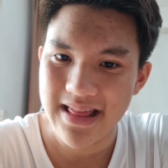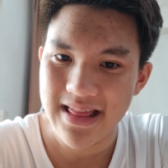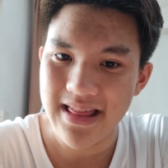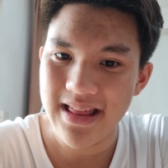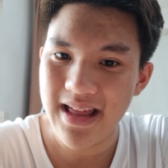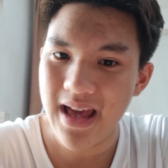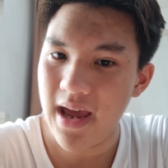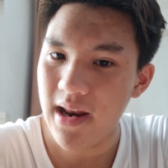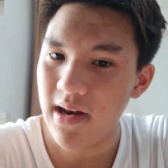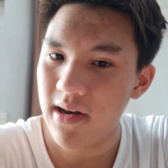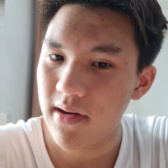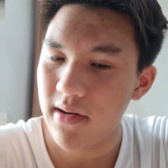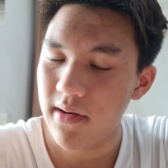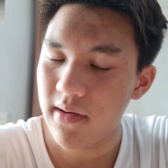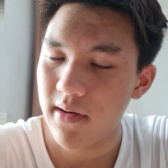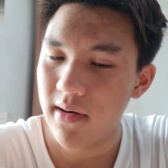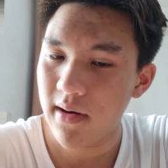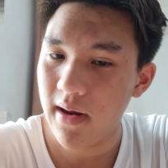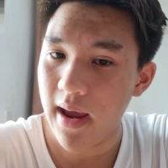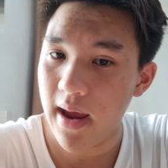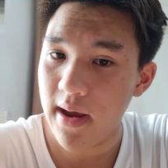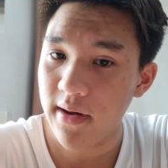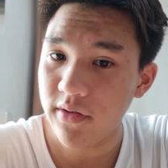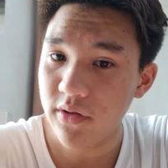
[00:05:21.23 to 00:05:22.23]
that
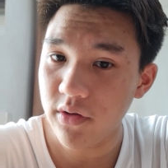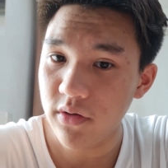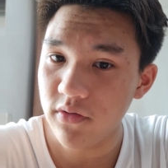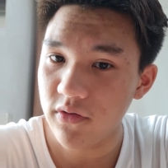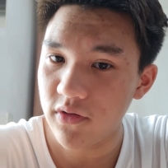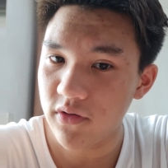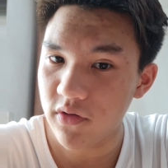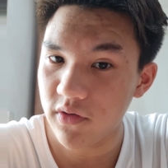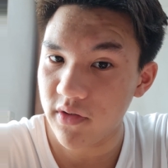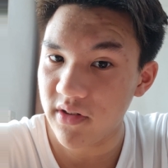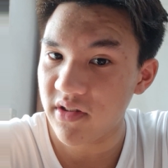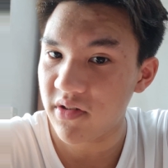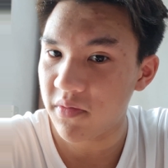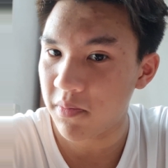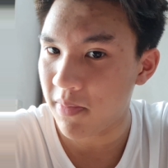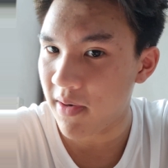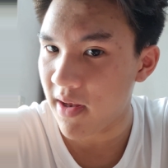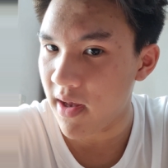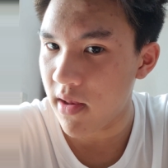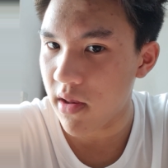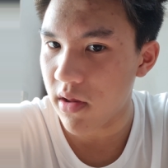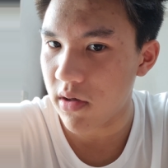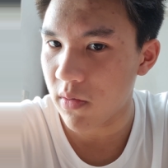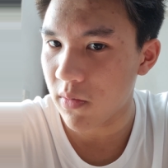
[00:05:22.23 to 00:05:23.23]
I use to
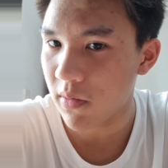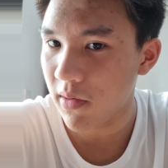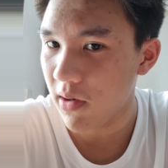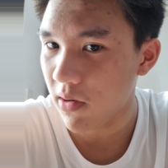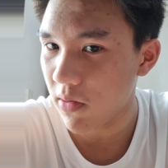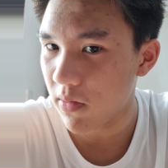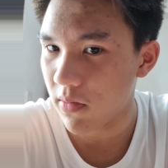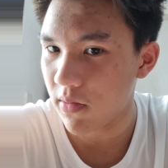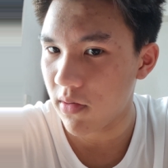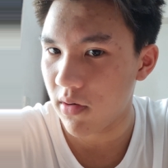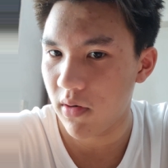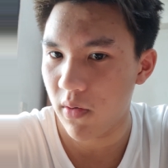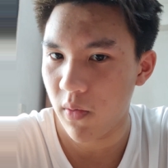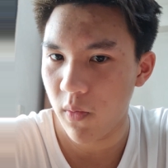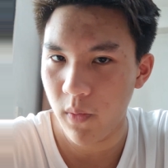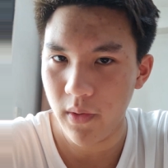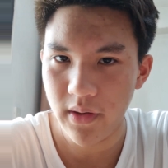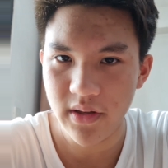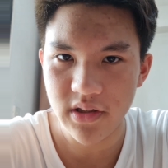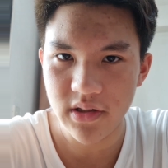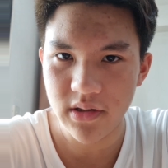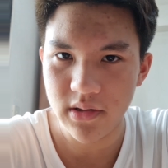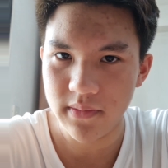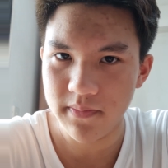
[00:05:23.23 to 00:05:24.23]
explain the world,
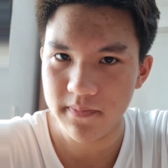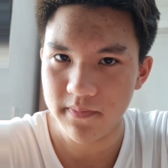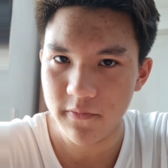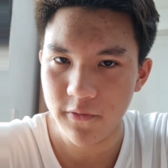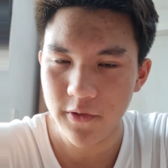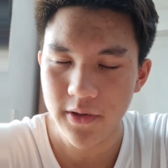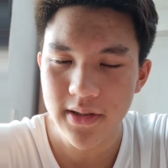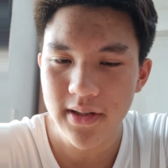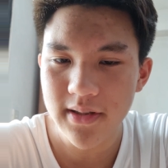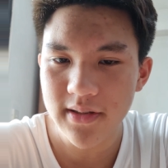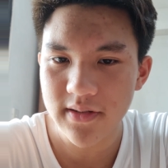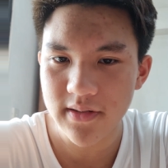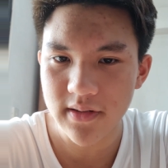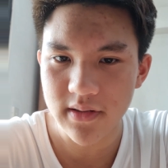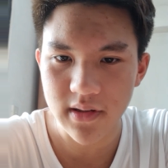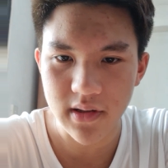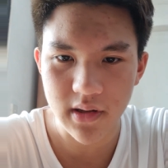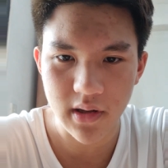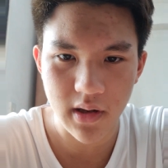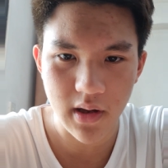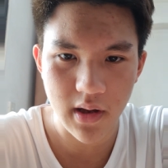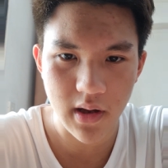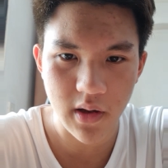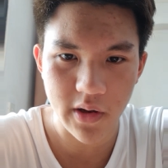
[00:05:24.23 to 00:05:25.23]
which is
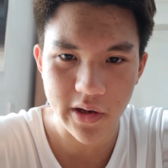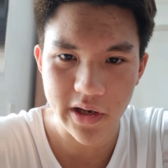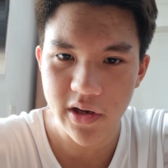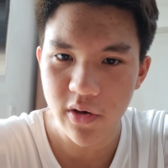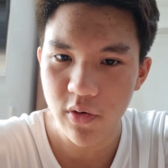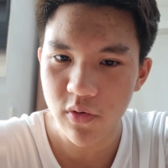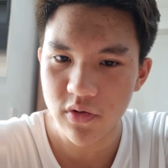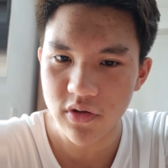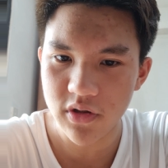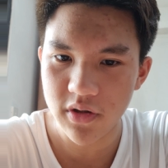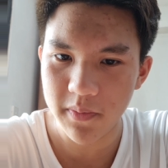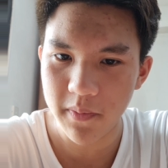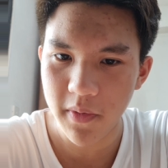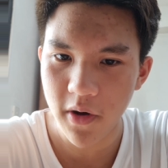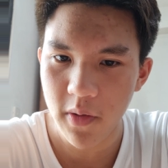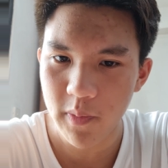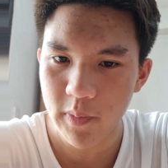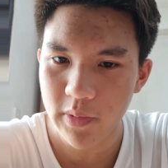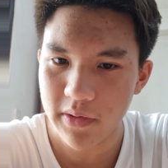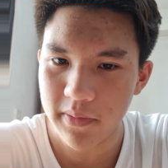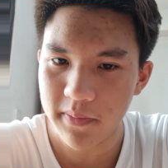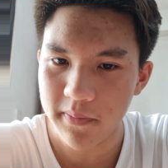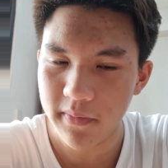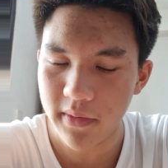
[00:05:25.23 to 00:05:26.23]
a huge
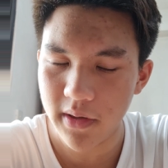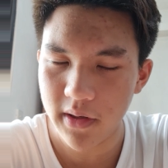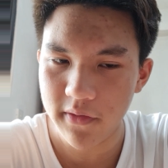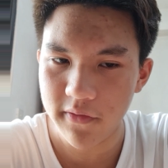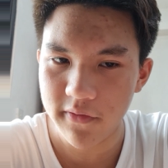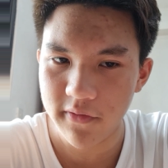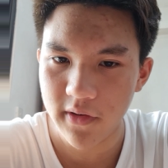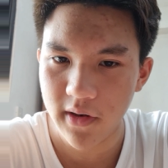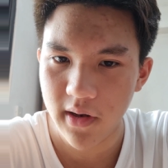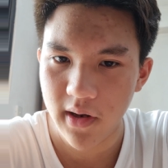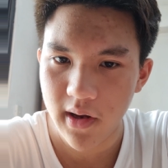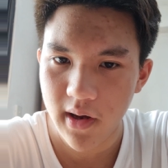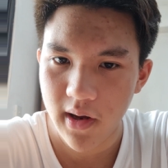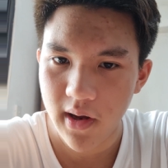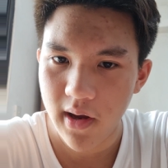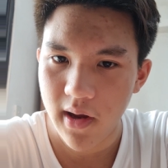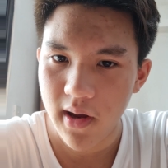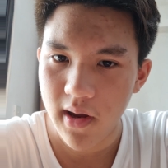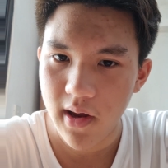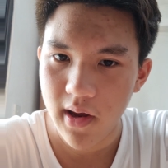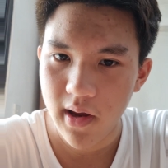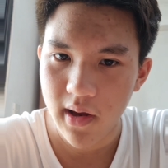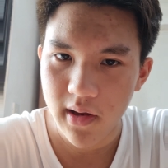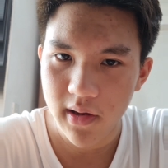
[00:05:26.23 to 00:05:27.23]
problem if
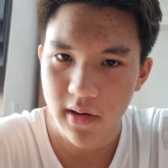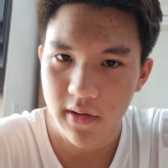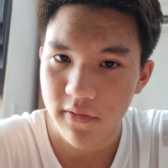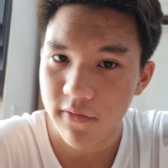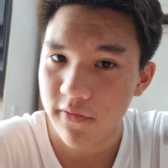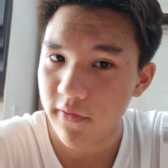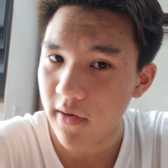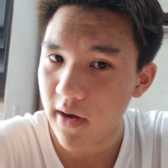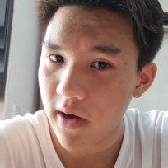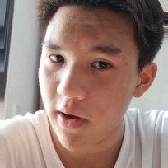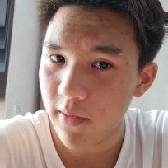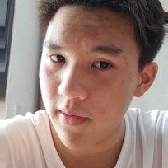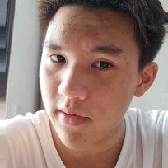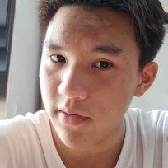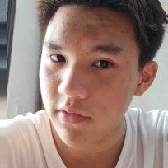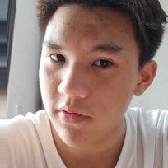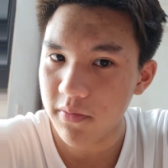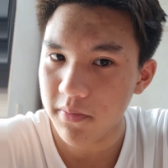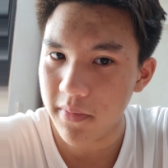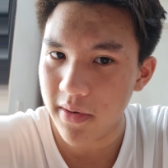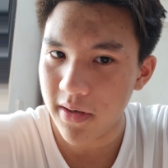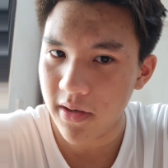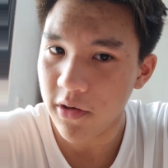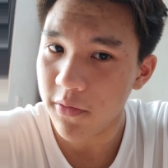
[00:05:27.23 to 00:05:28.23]
I want to
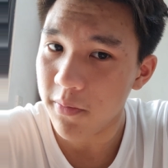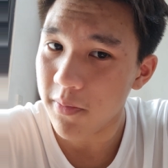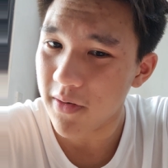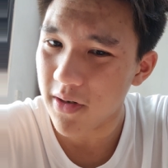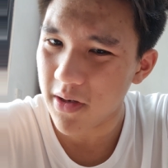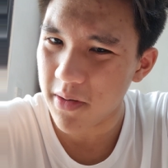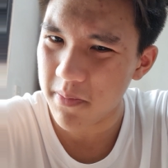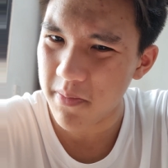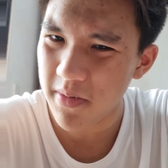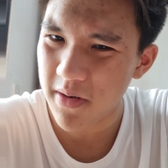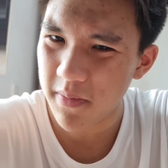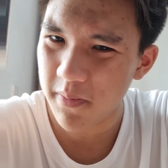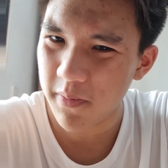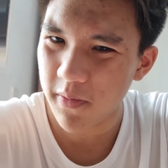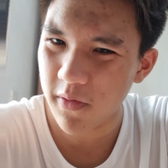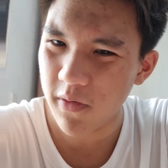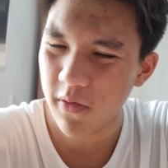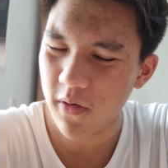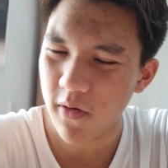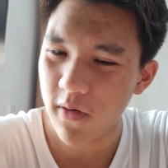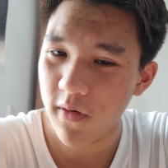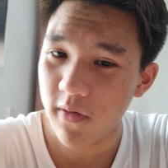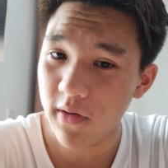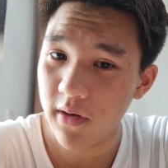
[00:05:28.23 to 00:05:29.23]
manipulate
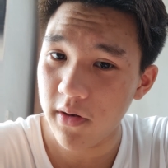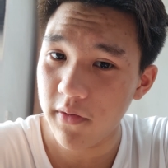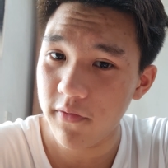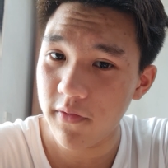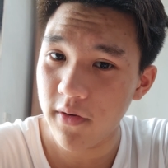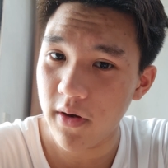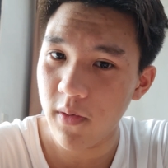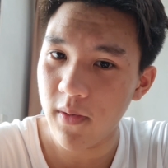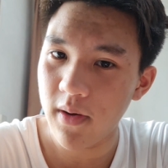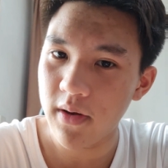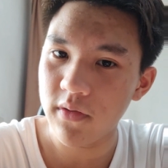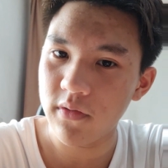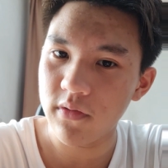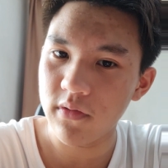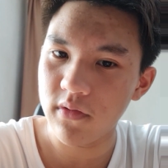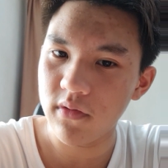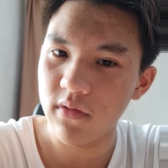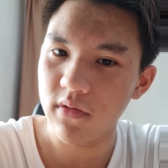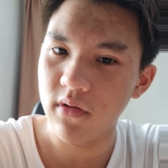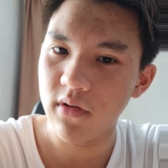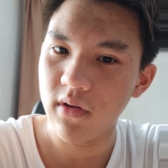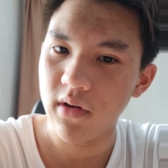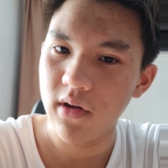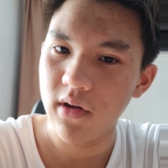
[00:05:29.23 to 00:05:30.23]
people, or if I want to